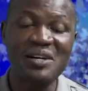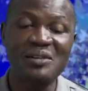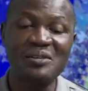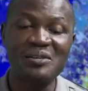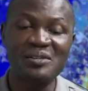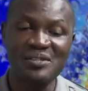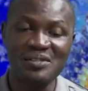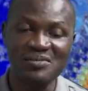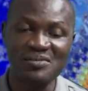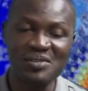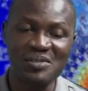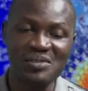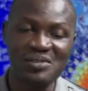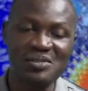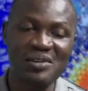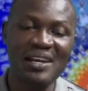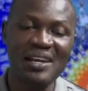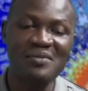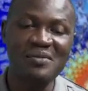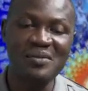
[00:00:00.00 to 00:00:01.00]
notice to
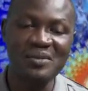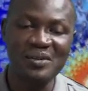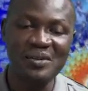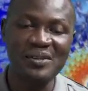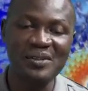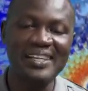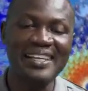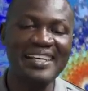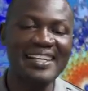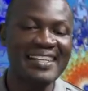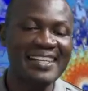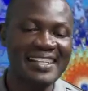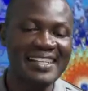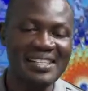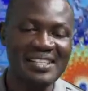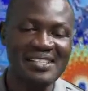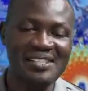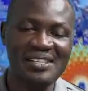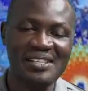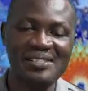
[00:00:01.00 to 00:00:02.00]
Shaibu on either
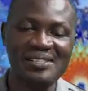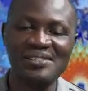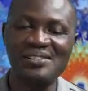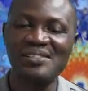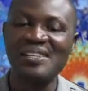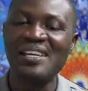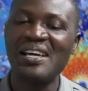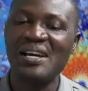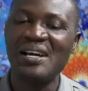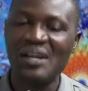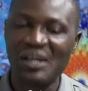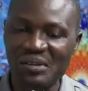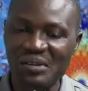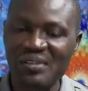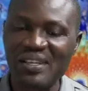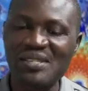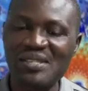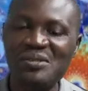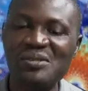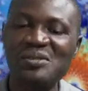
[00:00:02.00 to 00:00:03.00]
the change of
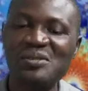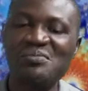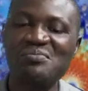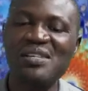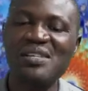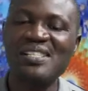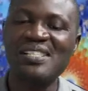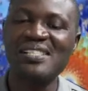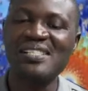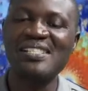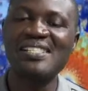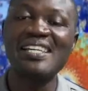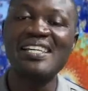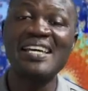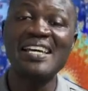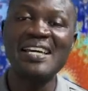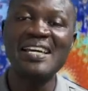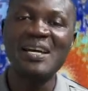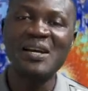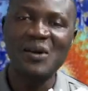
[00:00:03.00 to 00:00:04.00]
ESCO's meetings
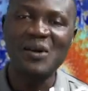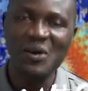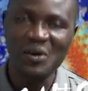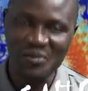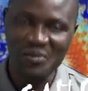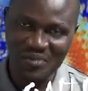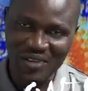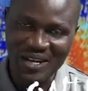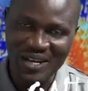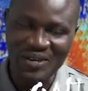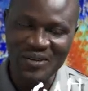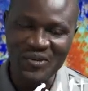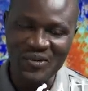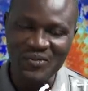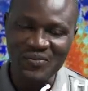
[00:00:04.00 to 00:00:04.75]
day or venue.